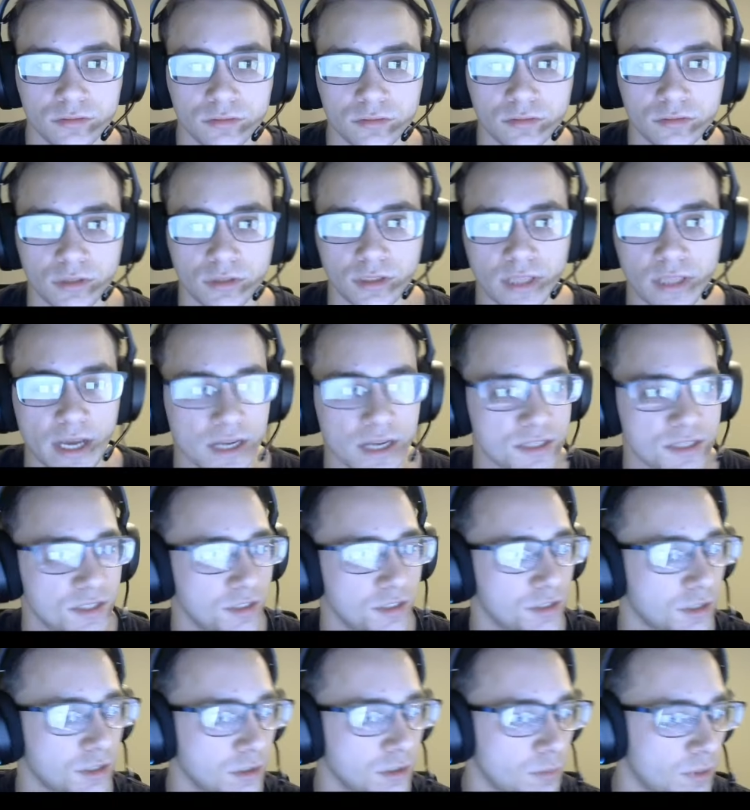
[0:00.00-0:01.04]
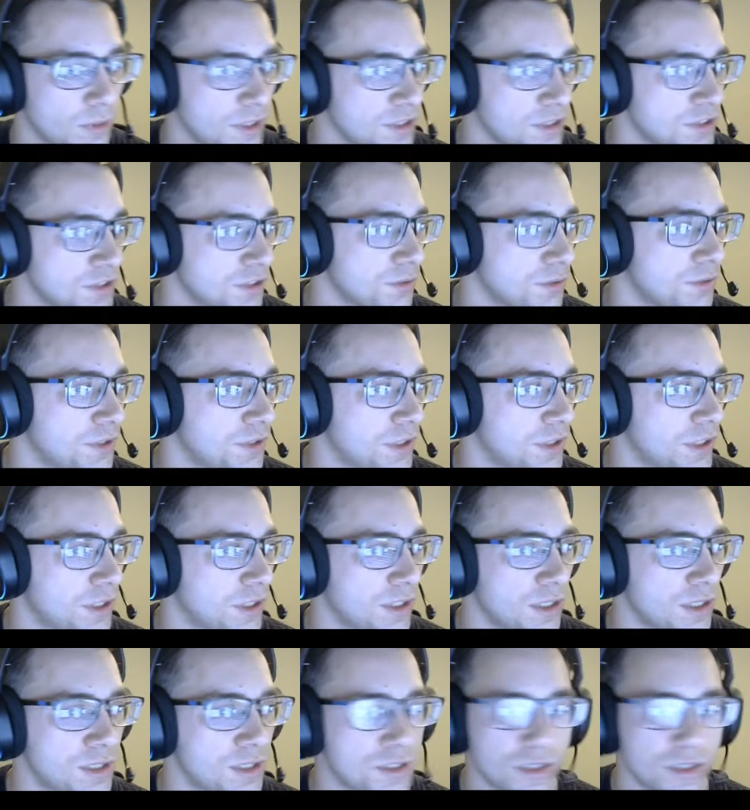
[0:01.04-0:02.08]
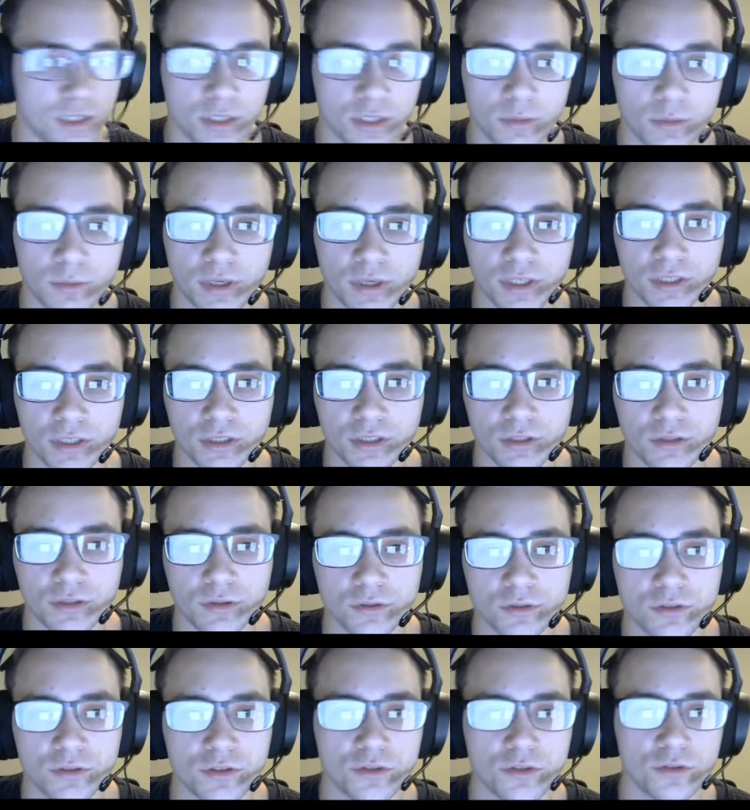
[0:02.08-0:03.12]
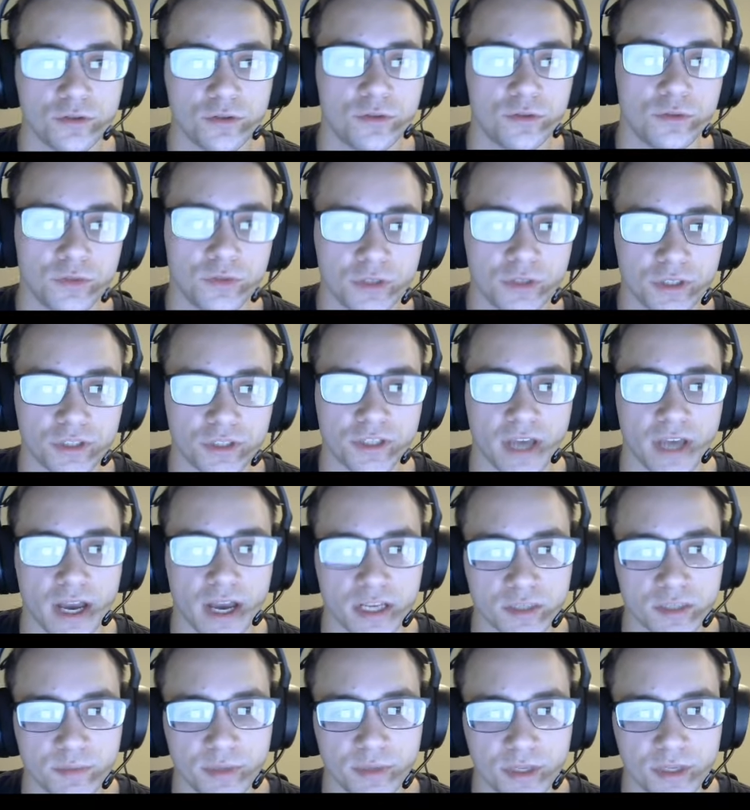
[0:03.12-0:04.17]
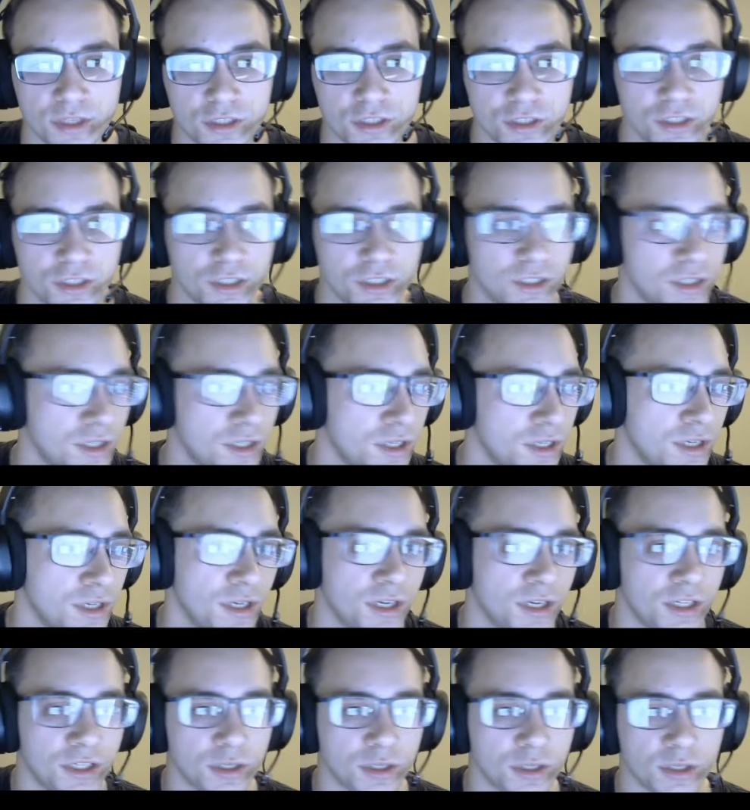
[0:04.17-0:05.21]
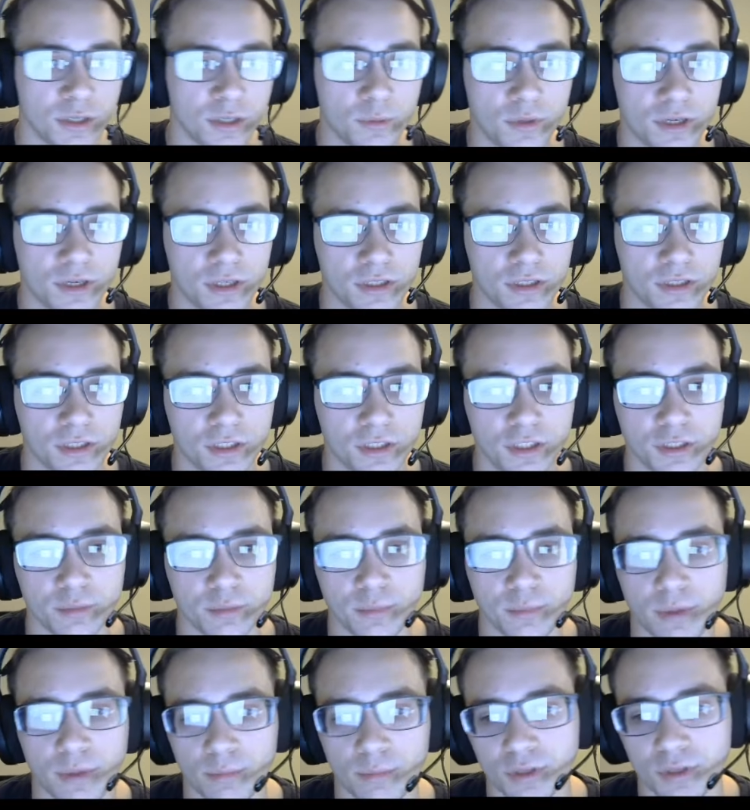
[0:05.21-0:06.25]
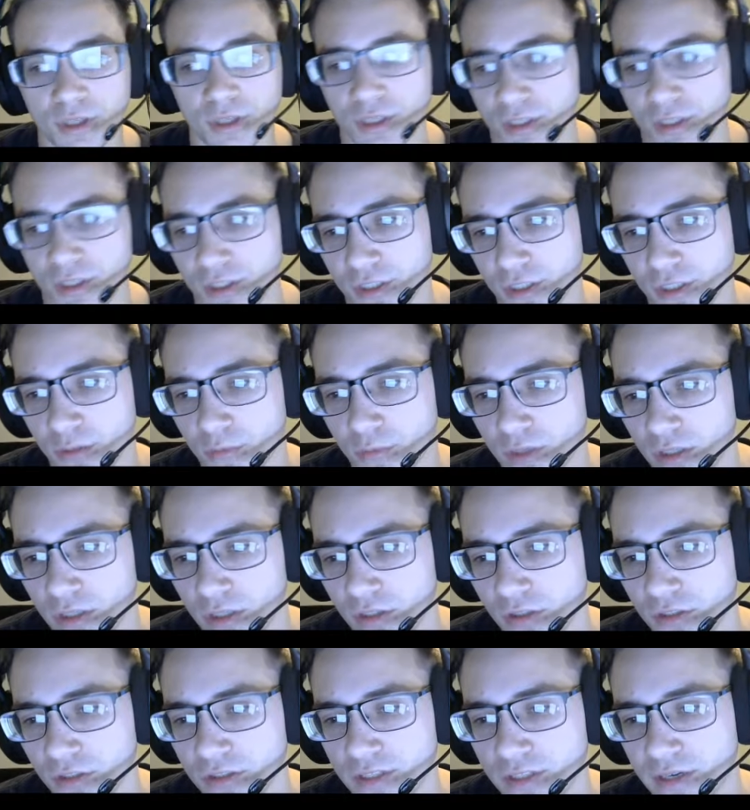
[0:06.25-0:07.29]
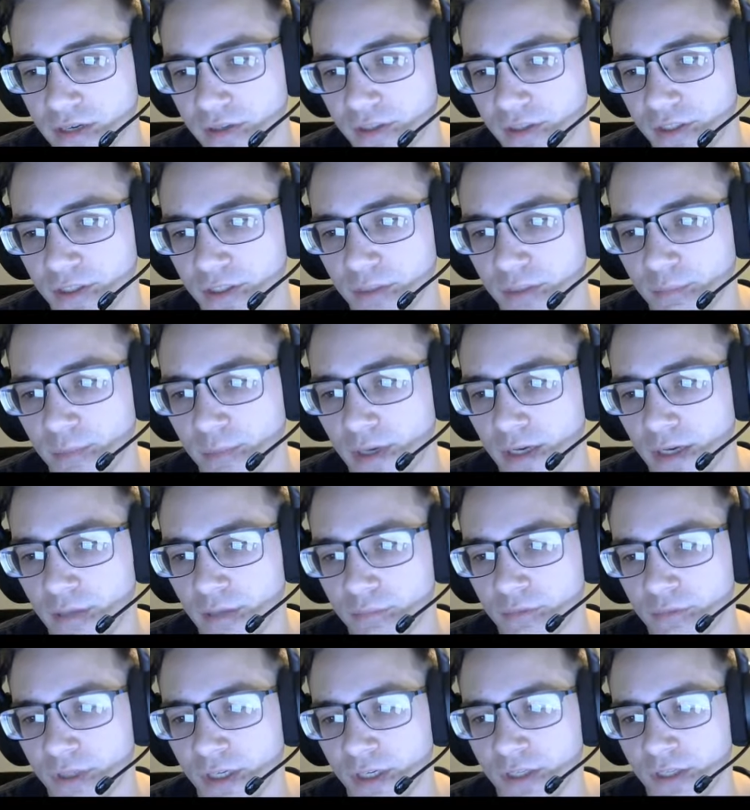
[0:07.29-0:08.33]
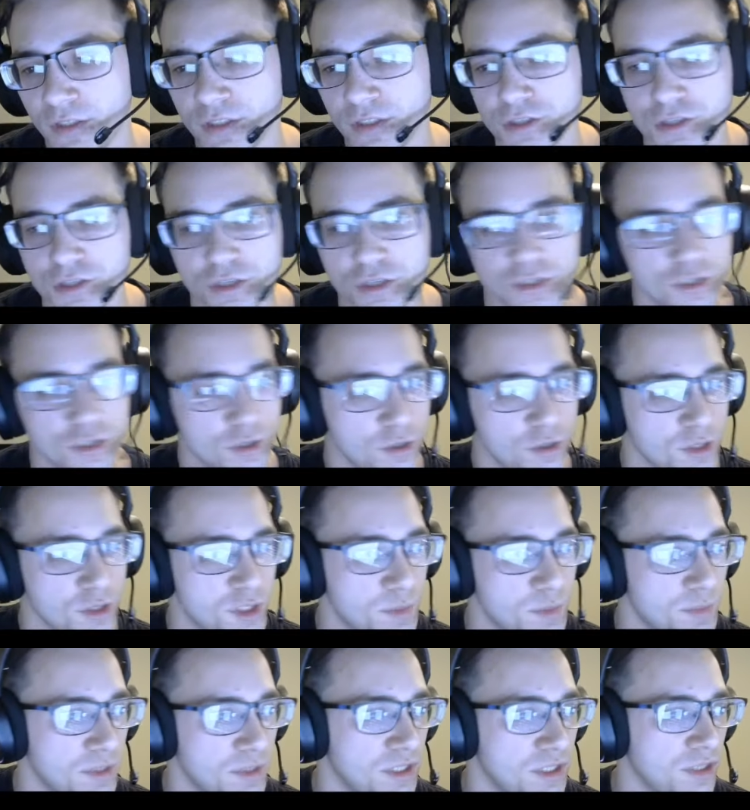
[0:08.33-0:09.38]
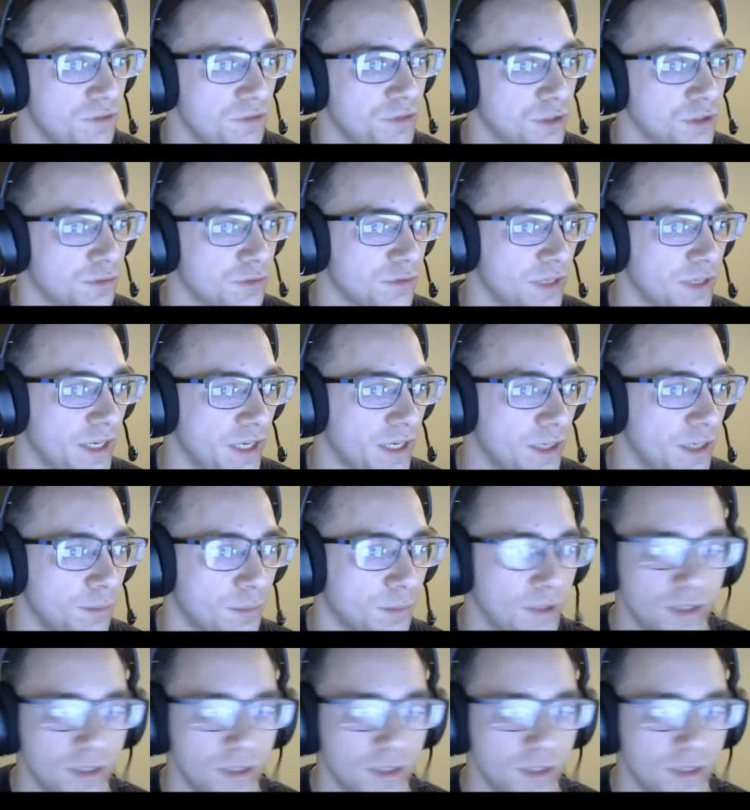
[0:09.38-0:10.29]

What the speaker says: The last thing you're going to want to do here is you're going to want to go to your task manager and you're going to want to click your memory and you're going to want to look down here at the bottom right. This should show the speed of your RAM.